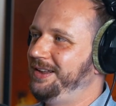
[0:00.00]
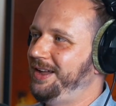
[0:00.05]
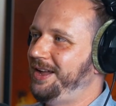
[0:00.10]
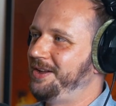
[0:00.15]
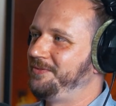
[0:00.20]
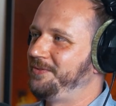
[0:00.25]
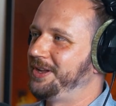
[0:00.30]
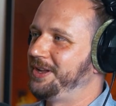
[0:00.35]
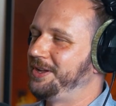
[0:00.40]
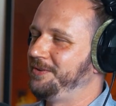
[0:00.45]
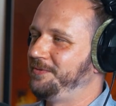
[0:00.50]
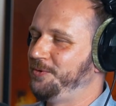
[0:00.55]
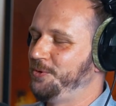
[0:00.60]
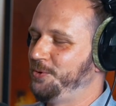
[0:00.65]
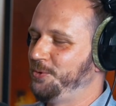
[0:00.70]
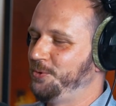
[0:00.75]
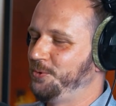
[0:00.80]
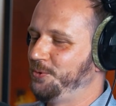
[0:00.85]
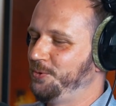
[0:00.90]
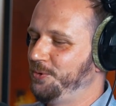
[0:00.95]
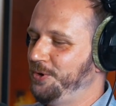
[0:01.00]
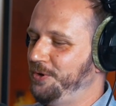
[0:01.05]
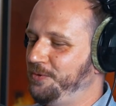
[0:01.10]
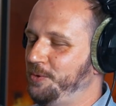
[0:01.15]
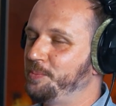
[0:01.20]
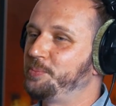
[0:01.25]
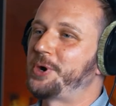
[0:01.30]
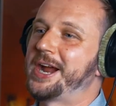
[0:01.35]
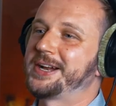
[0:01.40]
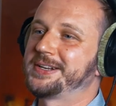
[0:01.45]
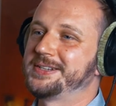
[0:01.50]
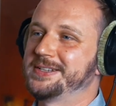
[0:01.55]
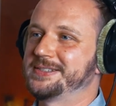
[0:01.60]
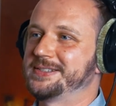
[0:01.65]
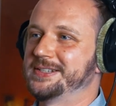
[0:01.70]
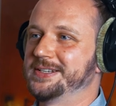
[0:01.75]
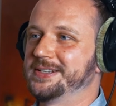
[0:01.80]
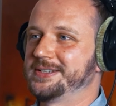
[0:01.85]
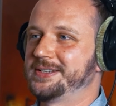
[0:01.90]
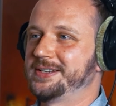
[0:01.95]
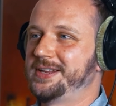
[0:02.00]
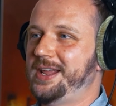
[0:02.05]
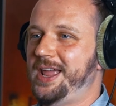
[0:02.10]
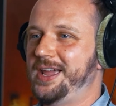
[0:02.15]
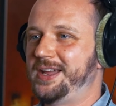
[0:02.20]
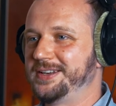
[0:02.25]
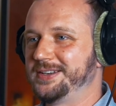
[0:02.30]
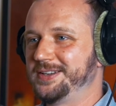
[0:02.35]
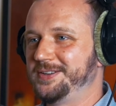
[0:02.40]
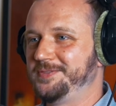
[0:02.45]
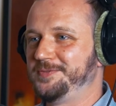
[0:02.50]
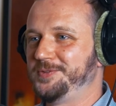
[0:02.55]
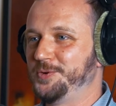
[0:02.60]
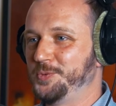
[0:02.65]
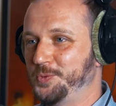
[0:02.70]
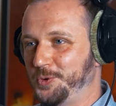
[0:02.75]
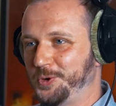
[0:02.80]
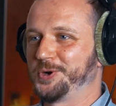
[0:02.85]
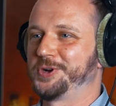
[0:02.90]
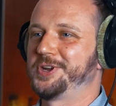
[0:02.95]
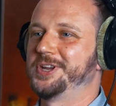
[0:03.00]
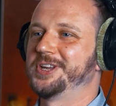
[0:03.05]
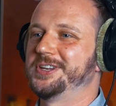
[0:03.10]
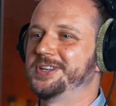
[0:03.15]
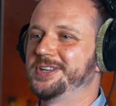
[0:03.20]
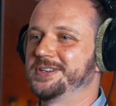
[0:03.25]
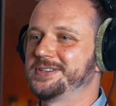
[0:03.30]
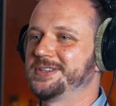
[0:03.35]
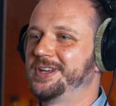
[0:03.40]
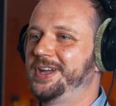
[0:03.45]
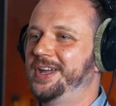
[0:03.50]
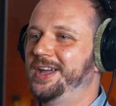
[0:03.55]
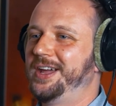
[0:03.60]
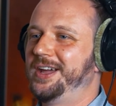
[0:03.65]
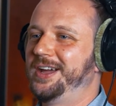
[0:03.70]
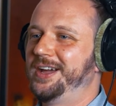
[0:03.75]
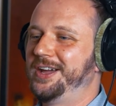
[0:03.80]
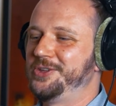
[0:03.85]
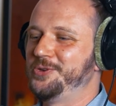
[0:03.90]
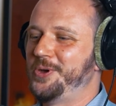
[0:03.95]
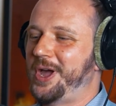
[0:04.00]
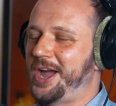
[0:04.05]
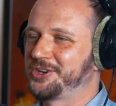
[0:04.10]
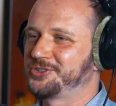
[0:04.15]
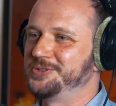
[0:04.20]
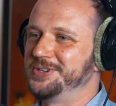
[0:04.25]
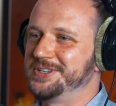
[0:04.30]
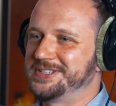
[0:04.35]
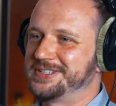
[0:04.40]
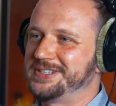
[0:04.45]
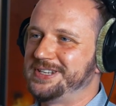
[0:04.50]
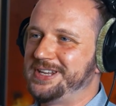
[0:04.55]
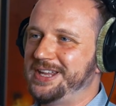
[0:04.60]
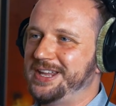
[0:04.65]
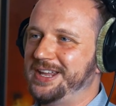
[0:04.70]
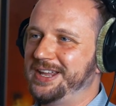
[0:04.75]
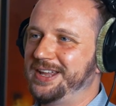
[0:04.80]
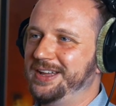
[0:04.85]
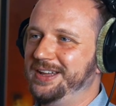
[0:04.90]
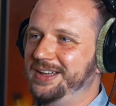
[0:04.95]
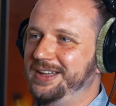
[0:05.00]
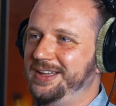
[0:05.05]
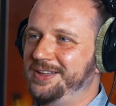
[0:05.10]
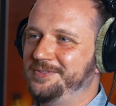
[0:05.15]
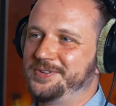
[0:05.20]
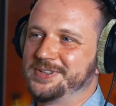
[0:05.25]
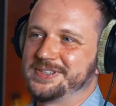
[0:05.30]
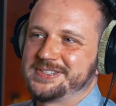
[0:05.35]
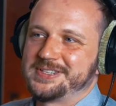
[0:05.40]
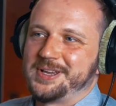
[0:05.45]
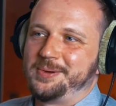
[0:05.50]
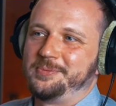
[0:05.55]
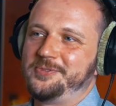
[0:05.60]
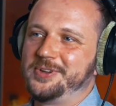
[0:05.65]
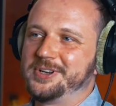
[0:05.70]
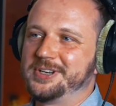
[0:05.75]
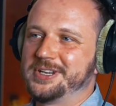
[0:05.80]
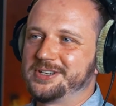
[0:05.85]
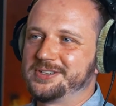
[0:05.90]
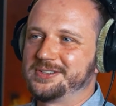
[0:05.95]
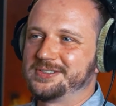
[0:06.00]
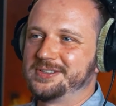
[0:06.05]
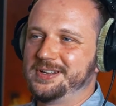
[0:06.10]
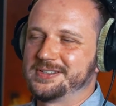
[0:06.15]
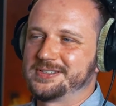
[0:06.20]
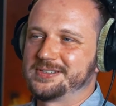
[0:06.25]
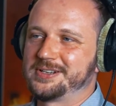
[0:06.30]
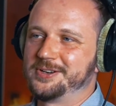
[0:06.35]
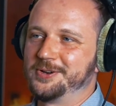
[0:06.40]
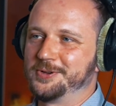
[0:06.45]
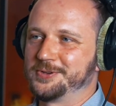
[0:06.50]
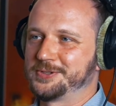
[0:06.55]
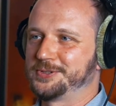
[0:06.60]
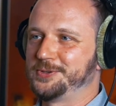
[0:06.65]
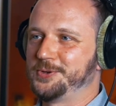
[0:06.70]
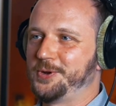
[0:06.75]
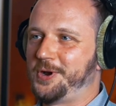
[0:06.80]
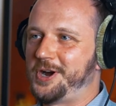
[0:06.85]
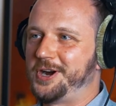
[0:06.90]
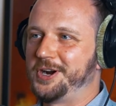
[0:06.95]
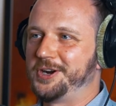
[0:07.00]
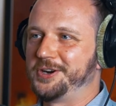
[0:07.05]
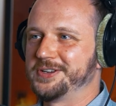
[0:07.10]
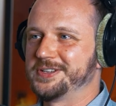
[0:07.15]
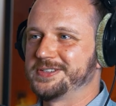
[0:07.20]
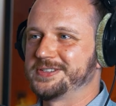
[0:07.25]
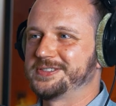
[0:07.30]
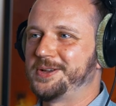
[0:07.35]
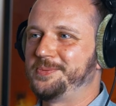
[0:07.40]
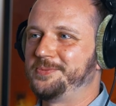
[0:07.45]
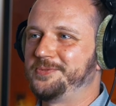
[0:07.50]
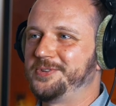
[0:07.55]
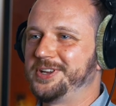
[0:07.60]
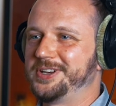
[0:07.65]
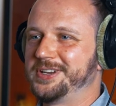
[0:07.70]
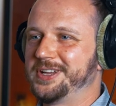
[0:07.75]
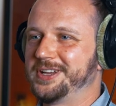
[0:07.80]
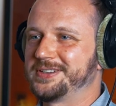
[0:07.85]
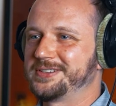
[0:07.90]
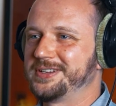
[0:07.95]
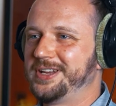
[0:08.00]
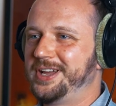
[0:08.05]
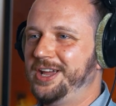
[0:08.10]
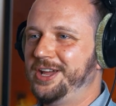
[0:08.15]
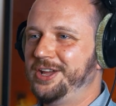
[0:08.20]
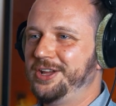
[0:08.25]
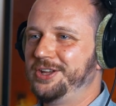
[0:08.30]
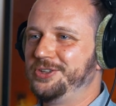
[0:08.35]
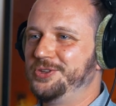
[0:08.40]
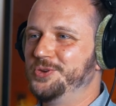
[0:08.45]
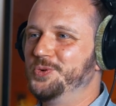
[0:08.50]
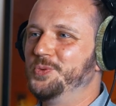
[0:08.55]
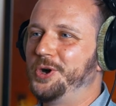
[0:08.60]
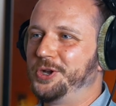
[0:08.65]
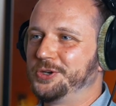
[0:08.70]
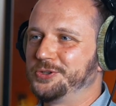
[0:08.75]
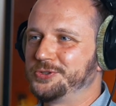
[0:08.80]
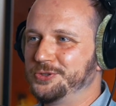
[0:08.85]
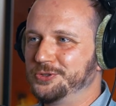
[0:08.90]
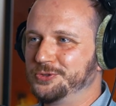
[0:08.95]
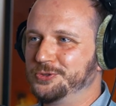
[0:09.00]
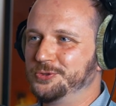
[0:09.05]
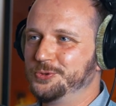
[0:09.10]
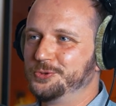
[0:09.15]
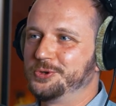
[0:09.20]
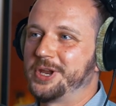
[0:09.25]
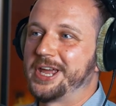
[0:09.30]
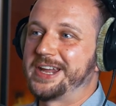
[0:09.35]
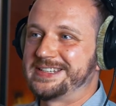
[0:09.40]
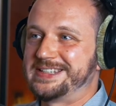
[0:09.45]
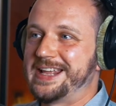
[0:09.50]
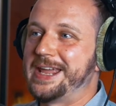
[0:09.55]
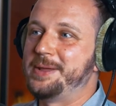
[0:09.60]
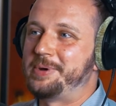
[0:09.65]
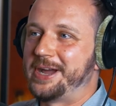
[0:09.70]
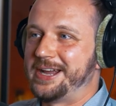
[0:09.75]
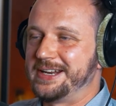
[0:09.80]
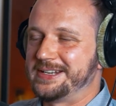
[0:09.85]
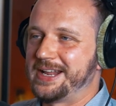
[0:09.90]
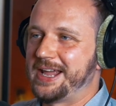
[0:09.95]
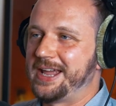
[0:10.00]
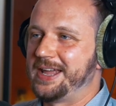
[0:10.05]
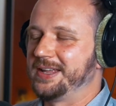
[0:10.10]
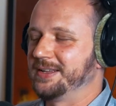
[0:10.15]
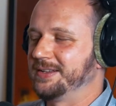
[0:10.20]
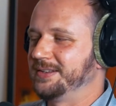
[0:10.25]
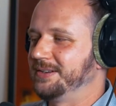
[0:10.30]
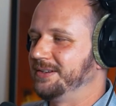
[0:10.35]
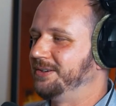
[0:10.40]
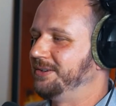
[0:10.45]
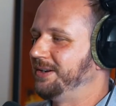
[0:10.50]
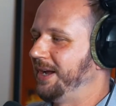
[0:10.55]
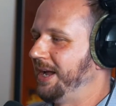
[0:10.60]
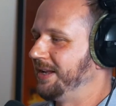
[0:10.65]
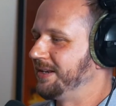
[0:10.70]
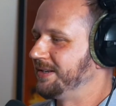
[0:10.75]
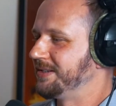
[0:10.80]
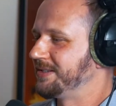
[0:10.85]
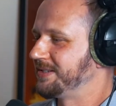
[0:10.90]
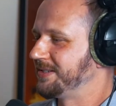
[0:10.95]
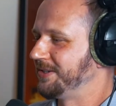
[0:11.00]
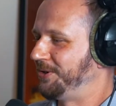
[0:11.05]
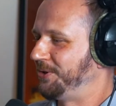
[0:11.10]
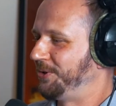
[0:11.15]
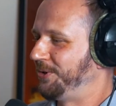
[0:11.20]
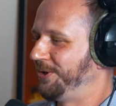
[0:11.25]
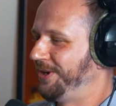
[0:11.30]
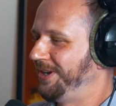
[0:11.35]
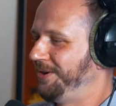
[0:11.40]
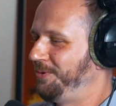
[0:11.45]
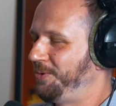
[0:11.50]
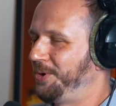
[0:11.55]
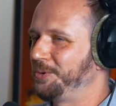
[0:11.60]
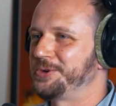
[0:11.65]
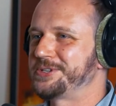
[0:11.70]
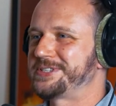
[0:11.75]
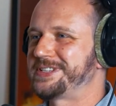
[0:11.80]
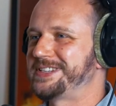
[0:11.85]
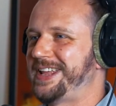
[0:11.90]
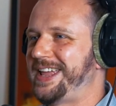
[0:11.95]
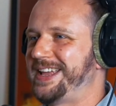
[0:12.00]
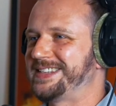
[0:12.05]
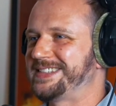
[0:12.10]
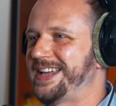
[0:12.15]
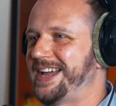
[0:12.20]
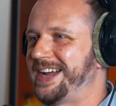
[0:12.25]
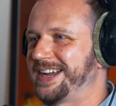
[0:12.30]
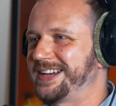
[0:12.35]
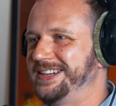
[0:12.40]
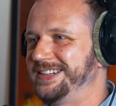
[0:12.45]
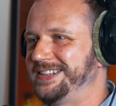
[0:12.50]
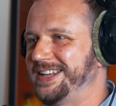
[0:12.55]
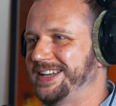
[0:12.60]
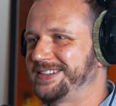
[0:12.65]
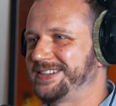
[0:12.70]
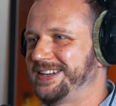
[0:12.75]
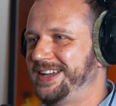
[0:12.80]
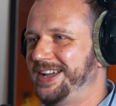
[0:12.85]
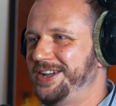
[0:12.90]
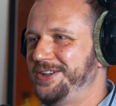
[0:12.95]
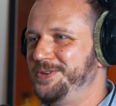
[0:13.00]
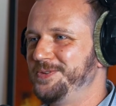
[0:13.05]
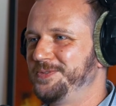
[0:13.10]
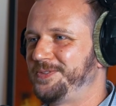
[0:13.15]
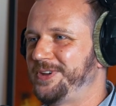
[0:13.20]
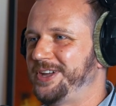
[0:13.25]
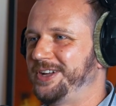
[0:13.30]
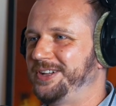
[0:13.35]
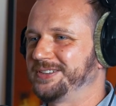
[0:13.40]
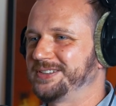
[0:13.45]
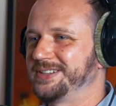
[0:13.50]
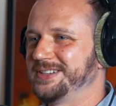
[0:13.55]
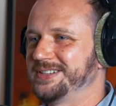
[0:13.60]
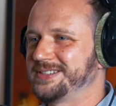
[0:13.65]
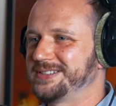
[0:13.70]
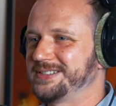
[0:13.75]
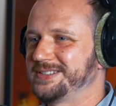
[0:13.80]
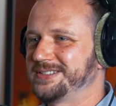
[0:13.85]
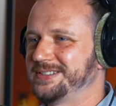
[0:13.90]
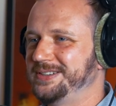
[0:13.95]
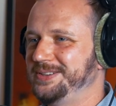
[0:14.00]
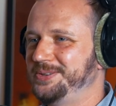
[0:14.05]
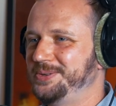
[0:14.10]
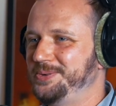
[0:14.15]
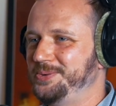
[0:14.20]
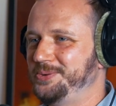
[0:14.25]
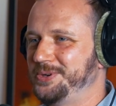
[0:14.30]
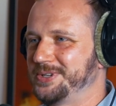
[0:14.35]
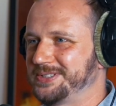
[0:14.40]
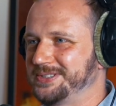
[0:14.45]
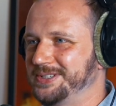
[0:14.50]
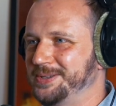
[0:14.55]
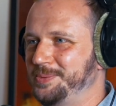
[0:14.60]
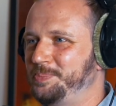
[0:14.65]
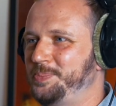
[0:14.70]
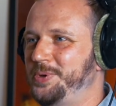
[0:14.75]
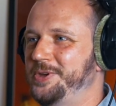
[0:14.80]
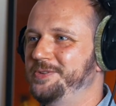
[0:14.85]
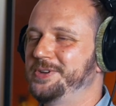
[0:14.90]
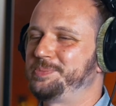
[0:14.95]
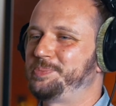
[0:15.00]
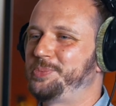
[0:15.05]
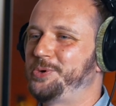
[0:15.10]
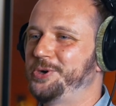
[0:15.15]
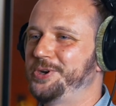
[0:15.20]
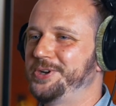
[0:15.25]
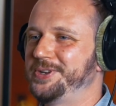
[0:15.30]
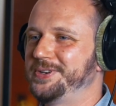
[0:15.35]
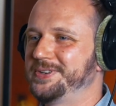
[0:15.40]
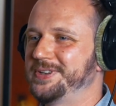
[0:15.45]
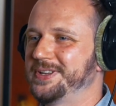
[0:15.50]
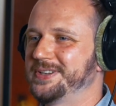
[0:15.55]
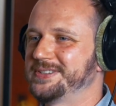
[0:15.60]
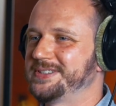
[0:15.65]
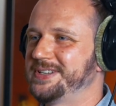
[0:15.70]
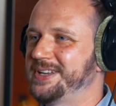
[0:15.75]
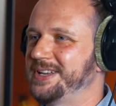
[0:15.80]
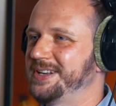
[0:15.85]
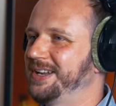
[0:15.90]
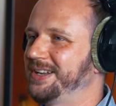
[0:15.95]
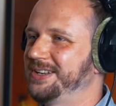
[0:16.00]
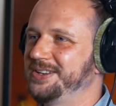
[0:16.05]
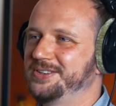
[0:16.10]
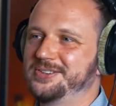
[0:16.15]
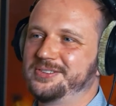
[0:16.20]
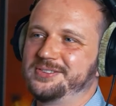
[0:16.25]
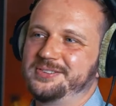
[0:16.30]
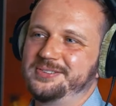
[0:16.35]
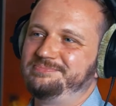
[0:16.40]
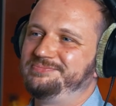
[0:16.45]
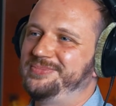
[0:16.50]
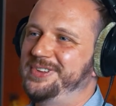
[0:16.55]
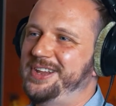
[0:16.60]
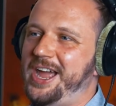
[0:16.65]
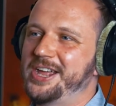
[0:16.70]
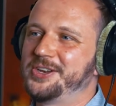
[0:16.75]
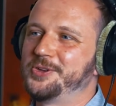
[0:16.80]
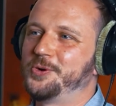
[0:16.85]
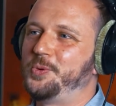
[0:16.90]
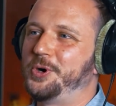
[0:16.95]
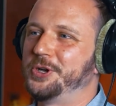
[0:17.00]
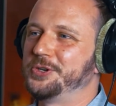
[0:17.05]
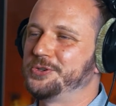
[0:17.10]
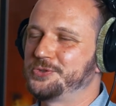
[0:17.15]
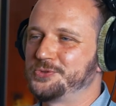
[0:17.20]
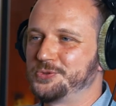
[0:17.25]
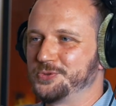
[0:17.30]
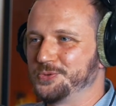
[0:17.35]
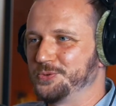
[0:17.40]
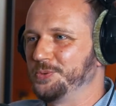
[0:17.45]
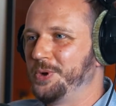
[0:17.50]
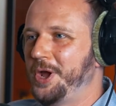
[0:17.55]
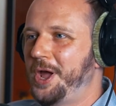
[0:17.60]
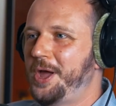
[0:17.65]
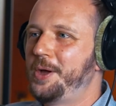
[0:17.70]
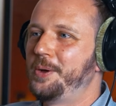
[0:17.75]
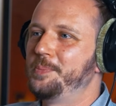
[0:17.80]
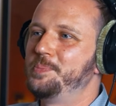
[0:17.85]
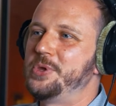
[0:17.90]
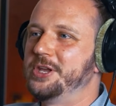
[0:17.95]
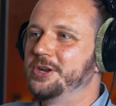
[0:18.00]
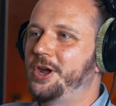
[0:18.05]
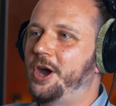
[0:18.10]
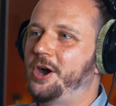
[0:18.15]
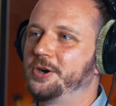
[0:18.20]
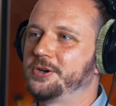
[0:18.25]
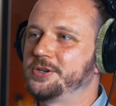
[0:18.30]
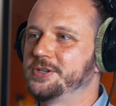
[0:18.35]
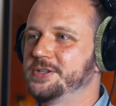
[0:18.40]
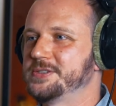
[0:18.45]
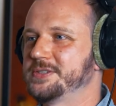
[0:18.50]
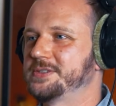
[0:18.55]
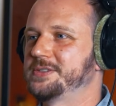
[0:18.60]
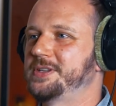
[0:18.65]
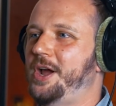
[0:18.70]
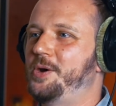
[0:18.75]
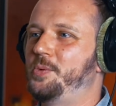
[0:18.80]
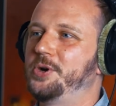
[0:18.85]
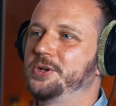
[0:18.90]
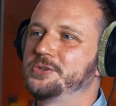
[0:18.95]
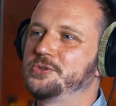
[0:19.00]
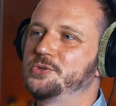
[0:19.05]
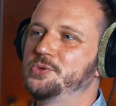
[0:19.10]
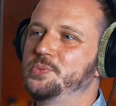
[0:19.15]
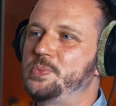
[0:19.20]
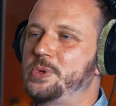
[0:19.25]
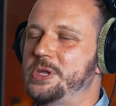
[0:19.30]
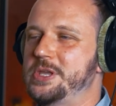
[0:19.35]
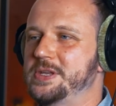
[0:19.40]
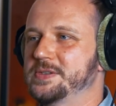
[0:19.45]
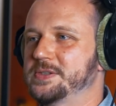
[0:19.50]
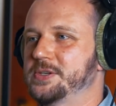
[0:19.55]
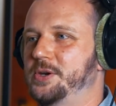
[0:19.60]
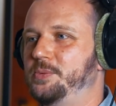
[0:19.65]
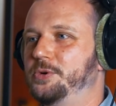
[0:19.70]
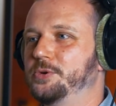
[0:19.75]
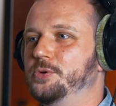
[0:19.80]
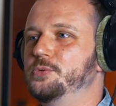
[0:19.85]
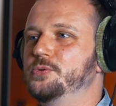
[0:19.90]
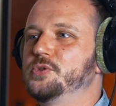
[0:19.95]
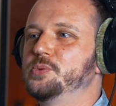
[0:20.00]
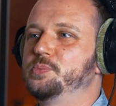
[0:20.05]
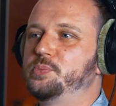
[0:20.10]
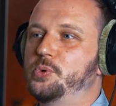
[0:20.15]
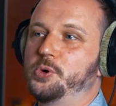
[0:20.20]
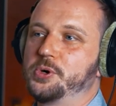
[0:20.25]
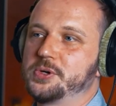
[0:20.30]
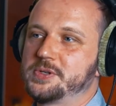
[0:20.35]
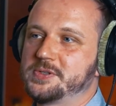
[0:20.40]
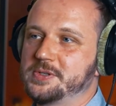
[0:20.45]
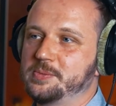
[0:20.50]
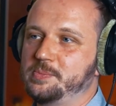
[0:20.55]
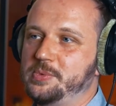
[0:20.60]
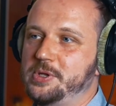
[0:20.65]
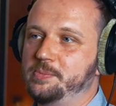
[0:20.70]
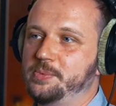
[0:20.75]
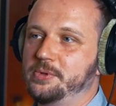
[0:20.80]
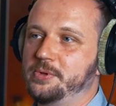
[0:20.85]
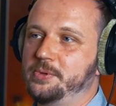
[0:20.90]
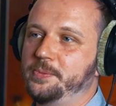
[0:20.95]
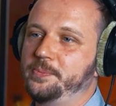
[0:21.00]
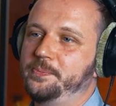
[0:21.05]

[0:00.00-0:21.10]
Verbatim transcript: I think if you if you practice it and if you work in it, you actually see if it's something that is close to your heart as something that mm. you want to do like day by day you know and so what was it exactly that you felt is was the pivot point that said like you know i don't want to be an artist i want to be someone who supports the people